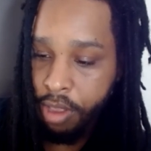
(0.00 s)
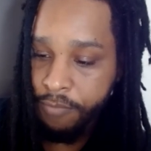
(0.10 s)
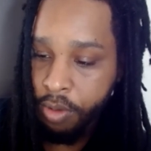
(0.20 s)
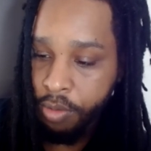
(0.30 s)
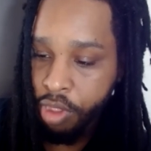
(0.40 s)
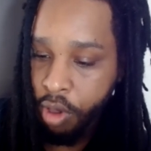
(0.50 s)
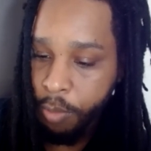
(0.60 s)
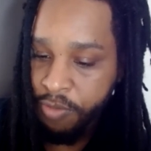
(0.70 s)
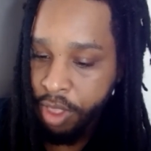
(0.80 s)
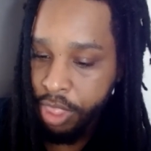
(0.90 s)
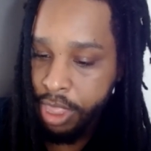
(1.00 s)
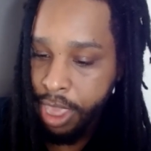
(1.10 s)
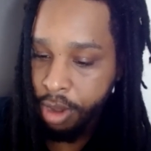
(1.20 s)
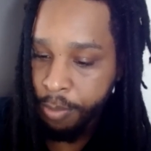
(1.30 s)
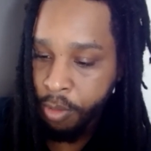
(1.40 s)
of those hopes felt
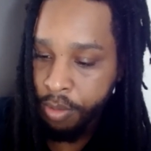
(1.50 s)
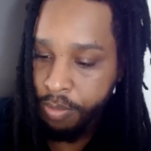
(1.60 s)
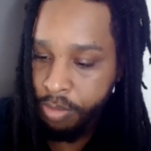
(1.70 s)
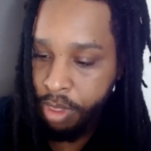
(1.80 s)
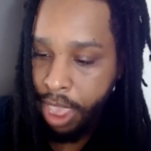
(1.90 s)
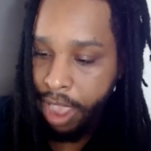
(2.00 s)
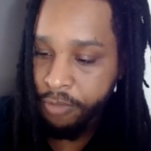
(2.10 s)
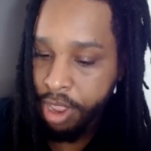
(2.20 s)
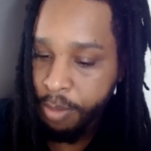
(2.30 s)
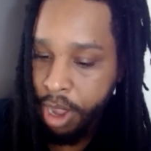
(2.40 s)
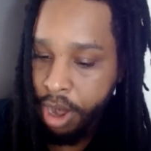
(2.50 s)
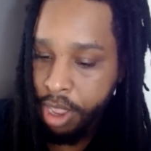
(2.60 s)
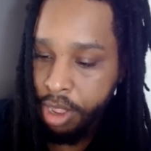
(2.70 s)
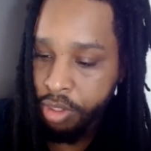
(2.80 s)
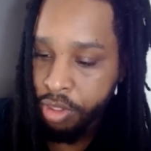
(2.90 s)
attainable African
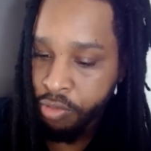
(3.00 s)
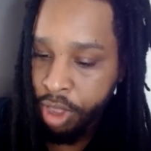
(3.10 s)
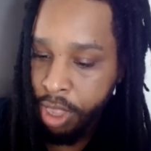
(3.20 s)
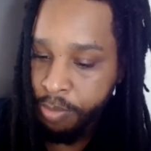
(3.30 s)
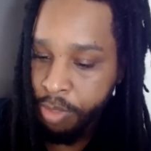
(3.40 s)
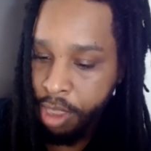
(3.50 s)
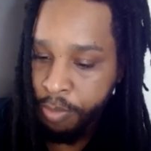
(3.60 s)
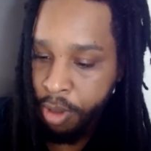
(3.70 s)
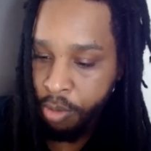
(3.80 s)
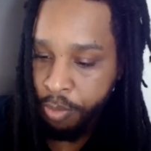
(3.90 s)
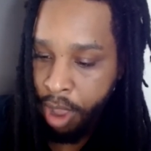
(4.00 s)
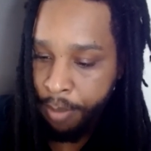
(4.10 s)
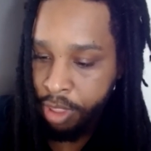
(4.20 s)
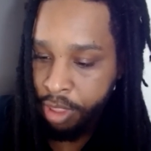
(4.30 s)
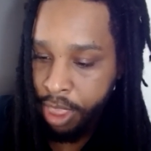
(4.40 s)
Americans' dream. They could build a
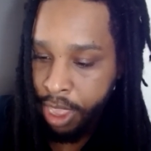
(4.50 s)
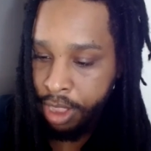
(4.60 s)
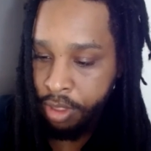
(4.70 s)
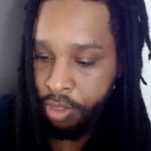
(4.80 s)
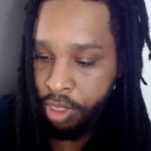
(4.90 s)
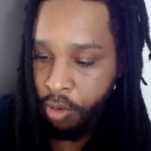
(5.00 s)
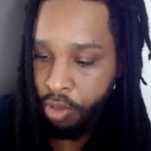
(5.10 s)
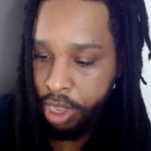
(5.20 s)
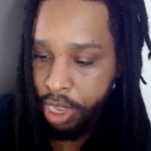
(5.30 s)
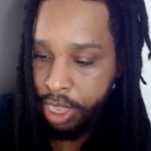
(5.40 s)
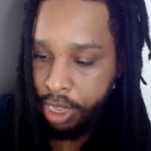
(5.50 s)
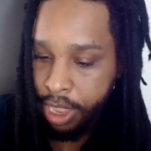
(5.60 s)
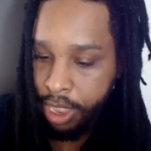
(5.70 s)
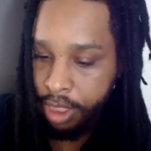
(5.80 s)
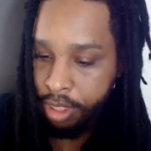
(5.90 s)
promised land on the old Indian
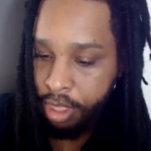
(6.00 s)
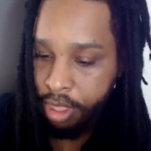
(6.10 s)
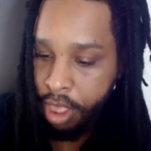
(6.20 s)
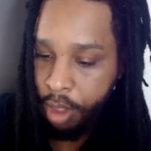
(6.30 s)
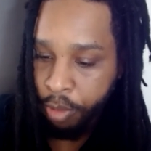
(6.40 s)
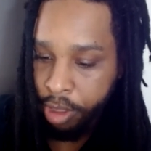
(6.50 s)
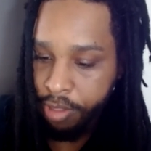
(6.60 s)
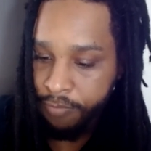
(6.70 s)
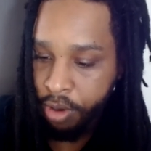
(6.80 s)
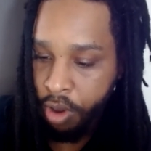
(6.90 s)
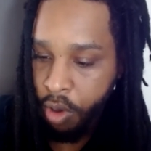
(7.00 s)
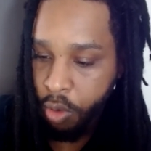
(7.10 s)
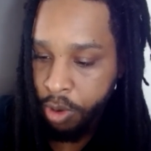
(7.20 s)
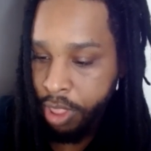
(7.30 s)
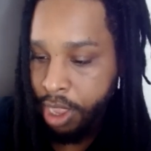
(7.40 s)
lands, a place of their own
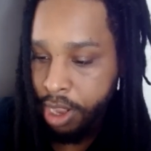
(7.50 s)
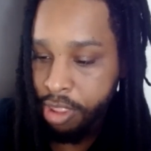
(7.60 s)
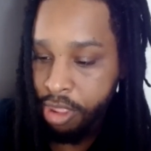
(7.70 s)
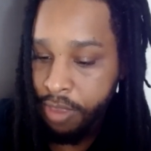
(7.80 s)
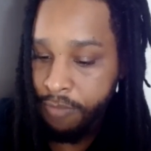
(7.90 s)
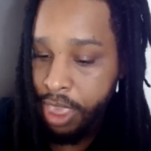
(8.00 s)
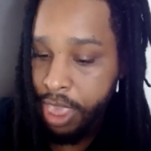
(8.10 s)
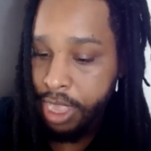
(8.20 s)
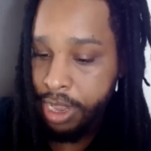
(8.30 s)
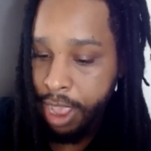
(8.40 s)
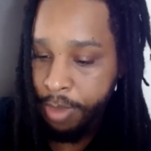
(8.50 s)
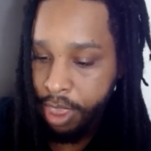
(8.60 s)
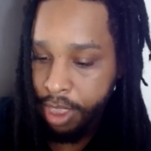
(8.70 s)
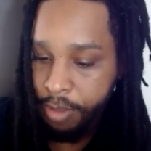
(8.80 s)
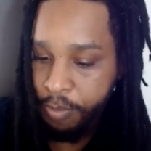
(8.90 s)
where they could achieve
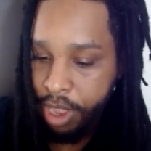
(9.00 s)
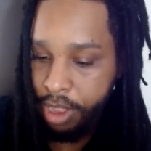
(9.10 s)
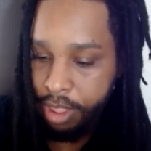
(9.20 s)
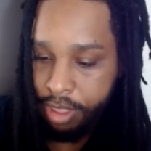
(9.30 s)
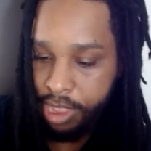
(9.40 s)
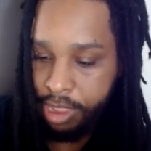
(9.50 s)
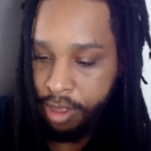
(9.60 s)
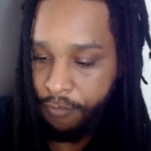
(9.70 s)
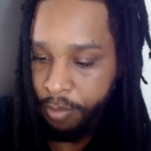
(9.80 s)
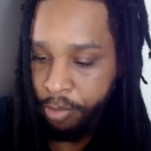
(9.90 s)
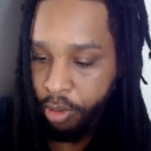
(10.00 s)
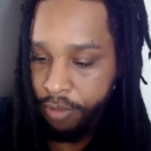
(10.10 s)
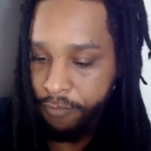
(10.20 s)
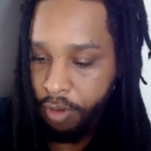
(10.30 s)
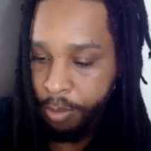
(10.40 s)
economic independence as self
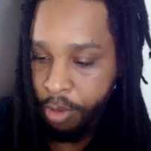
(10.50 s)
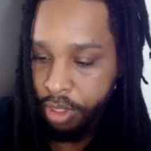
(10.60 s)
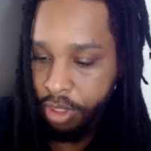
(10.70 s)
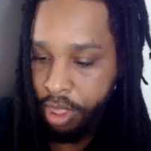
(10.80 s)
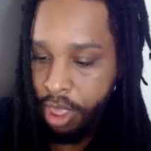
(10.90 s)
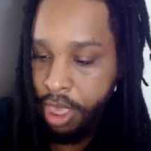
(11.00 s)
employed farmers.